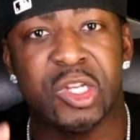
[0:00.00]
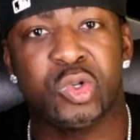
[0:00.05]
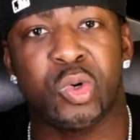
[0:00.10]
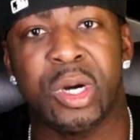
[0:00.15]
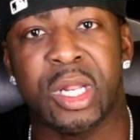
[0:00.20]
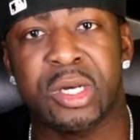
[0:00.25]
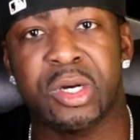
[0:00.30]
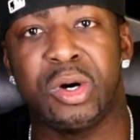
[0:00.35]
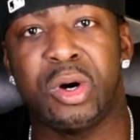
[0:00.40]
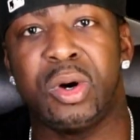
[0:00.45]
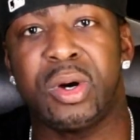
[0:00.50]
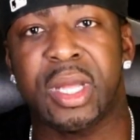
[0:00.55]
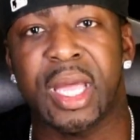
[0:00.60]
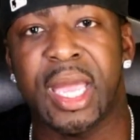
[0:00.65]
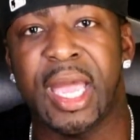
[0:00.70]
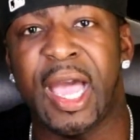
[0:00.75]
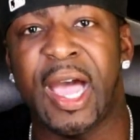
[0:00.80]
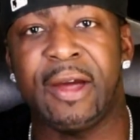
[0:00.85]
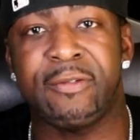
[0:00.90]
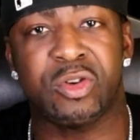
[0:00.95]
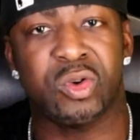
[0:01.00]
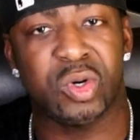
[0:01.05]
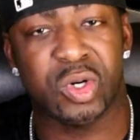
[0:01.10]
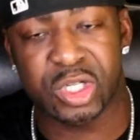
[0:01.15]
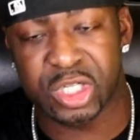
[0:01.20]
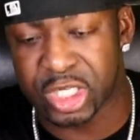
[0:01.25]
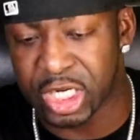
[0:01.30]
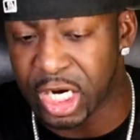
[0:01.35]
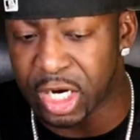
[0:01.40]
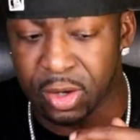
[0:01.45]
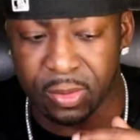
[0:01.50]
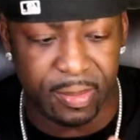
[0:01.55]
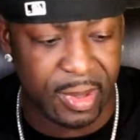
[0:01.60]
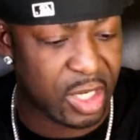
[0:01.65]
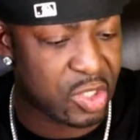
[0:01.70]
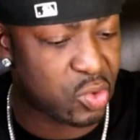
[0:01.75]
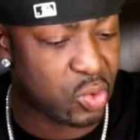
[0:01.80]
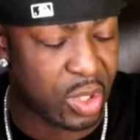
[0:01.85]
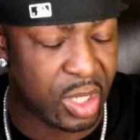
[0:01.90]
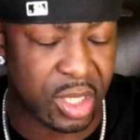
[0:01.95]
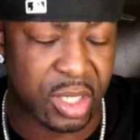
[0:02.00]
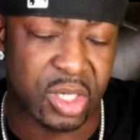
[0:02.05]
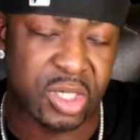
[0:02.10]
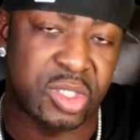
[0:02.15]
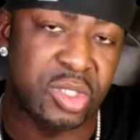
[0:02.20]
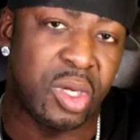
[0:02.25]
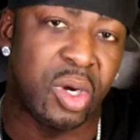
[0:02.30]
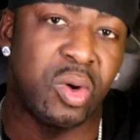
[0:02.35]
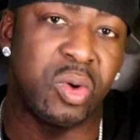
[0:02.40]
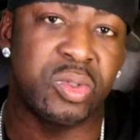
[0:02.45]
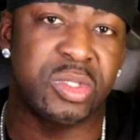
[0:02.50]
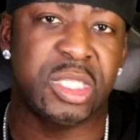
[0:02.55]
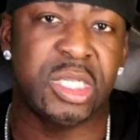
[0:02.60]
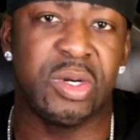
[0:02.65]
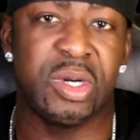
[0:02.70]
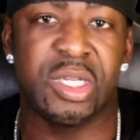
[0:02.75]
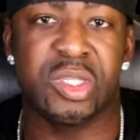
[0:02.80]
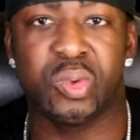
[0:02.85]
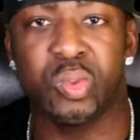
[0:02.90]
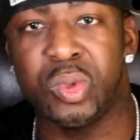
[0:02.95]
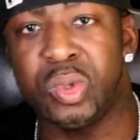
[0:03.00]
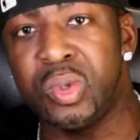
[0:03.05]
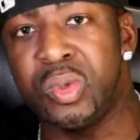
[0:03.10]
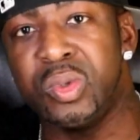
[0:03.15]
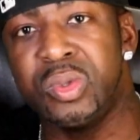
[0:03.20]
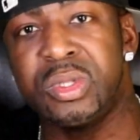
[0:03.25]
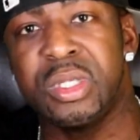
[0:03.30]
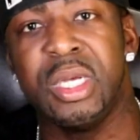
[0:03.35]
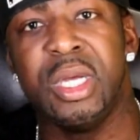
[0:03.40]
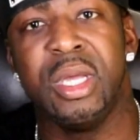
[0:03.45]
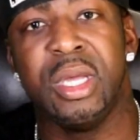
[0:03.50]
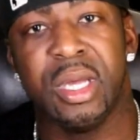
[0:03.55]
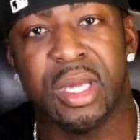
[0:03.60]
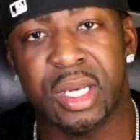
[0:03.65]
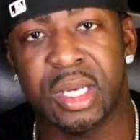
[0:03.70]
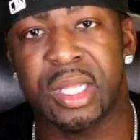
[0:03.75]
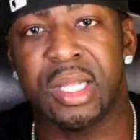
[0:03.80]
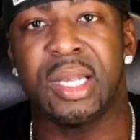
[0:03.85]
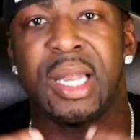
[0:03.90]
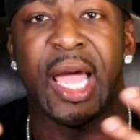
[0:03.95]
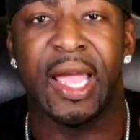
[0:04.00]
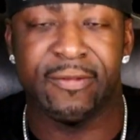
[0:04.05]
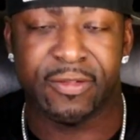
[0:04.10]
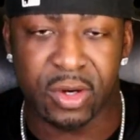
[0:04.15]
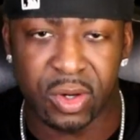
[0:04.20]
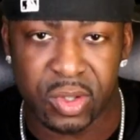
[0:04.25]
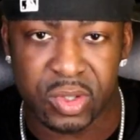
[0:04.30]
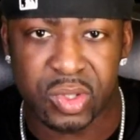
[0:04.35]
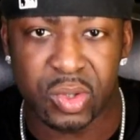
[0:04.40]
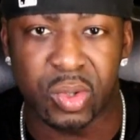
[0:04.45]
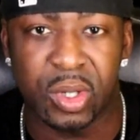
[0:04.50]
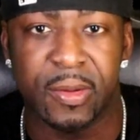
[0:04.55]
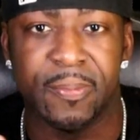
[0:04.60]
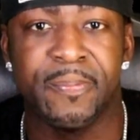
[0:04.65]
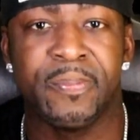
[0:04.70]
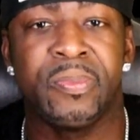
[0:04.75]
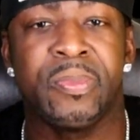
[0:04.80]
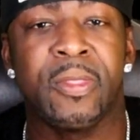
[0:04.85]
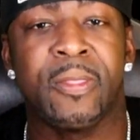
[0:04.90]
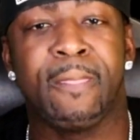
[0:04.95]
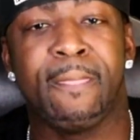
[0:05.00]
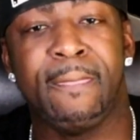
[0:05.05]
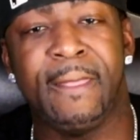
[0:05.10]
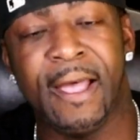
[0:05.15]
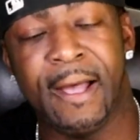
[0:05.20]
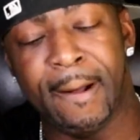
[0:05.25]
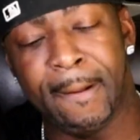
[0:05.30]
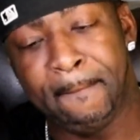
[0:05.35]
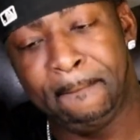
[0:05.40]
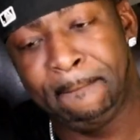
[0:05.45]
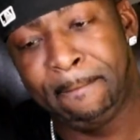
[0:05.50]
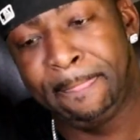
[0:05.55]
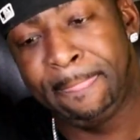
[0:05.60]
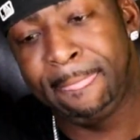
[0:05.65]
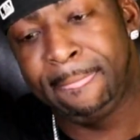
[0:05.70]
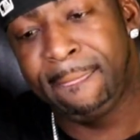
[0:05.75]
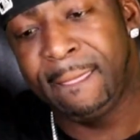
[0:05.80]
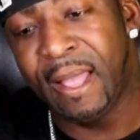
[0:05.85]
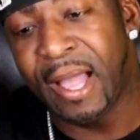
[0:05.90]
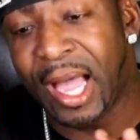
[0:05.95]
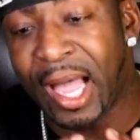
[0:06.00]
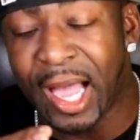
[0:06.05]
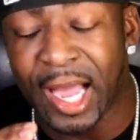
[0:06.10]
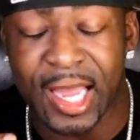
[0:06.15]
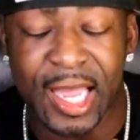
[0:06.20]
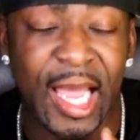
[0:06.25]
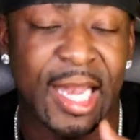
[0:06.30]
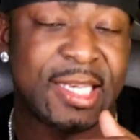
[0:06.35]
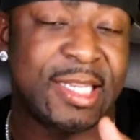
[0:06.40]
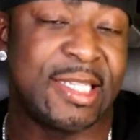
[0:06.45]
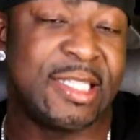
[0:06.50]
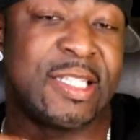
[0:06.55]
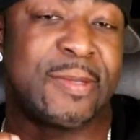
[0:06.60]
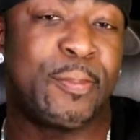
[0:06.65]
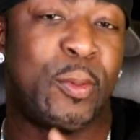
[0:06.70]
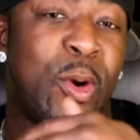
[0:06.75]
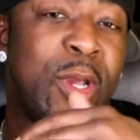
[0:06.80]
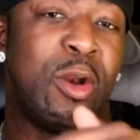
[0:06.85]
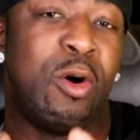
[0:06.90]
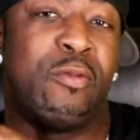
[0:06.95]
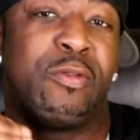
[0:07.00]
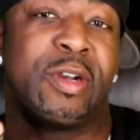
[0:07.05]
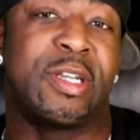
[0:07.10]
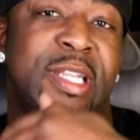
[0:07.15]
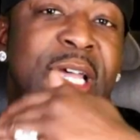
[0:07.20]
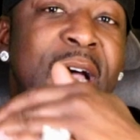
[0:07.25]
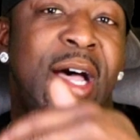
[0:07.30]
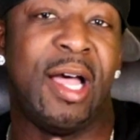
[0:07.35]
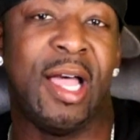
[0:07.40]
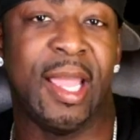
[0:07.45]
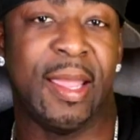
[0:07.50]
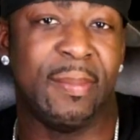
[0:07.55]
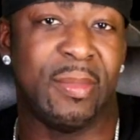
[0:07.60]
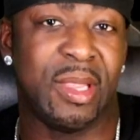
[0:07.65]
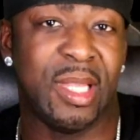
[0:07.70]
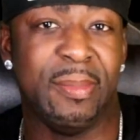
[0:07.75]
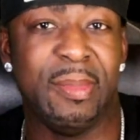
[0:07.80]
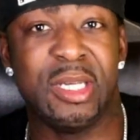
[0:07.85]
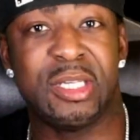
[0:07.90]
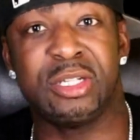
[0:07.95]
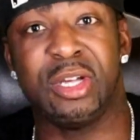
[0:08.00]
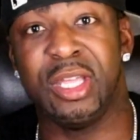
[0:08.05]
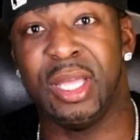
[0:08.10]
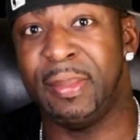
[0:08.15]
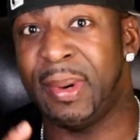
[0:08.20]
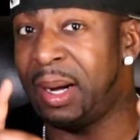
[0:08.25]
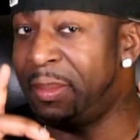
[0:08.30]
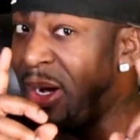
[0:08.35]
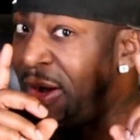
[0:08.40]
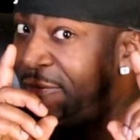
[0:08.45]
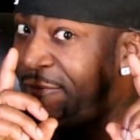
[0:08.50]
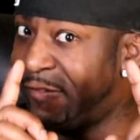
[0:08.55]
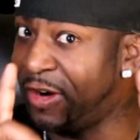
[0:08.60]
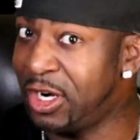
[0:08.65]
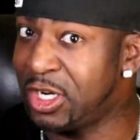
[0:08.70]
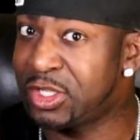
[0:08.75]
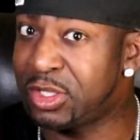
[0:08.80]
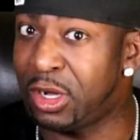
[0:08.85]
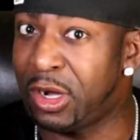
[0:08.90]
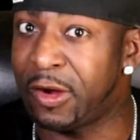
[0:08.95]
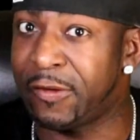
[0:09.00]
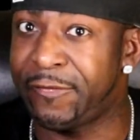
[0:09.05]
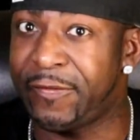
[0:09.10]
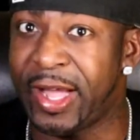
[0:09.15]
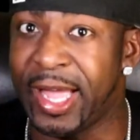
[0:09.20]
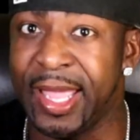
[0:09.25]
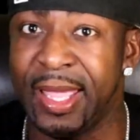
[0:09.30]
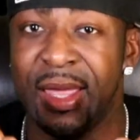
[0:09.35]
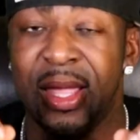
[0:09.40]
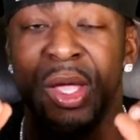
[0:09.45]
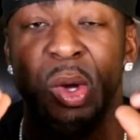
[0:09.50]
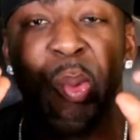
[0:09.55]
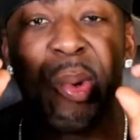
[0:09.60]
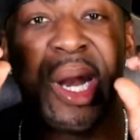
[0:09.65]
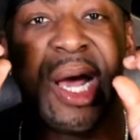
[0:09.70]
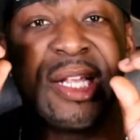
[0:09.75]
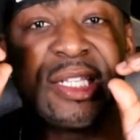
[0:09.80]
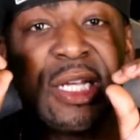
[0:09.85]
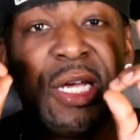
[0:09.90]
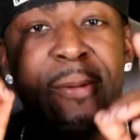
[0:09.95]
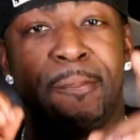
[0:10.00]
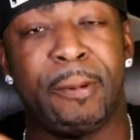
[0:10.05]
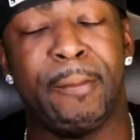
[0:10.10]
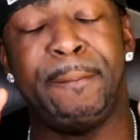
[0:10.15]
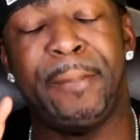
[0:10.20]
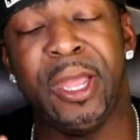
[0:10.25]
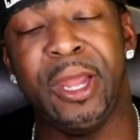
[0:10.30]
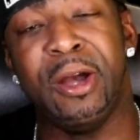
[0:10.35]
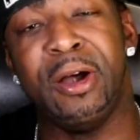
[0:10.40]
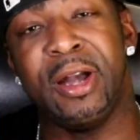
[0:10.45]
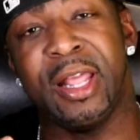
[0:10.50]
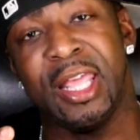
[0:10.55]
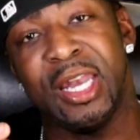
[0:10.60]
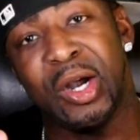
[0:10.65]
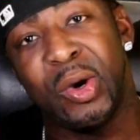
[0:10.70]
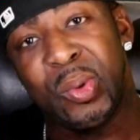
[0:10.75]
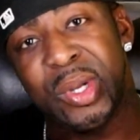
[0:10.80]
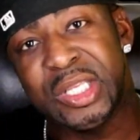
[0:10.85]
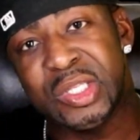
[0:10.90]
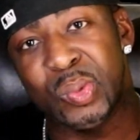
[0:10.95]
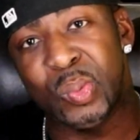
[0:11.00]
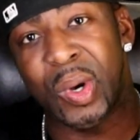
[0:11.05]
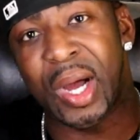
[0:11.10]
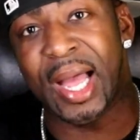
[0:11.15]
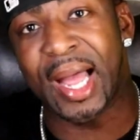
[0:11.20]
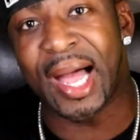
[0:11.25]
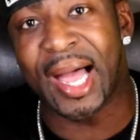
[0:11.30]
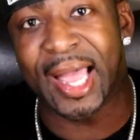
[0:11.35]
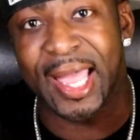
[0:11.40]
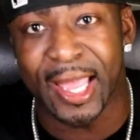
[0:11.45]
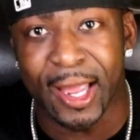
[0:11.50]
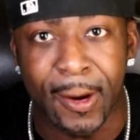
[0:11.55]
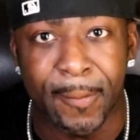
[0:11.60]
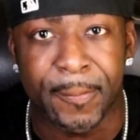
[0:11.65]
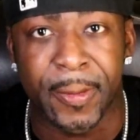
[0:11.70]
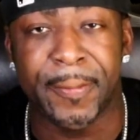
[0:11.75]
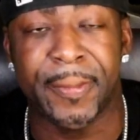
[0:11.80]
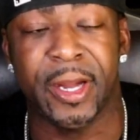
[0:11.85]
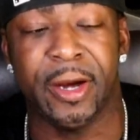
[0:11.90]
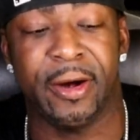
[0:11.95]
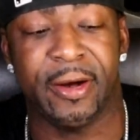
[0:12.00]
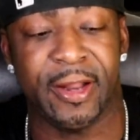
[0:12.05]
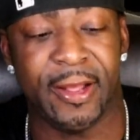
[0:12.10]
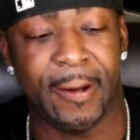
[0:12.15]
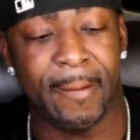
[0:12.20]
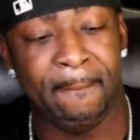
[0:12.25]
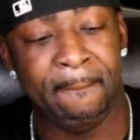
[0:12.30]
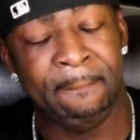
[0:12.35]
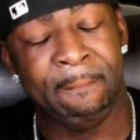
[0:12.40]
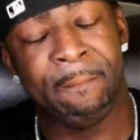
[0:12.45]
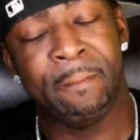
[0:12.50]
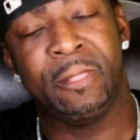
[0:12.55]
make sure that they're okay afterwards, check them, make sure that there's no serious wounds, and then life goes on. Now, I got to this point over time. Let me tell you about my first dog fight when I was unprepared, and the reason why I am prepared now.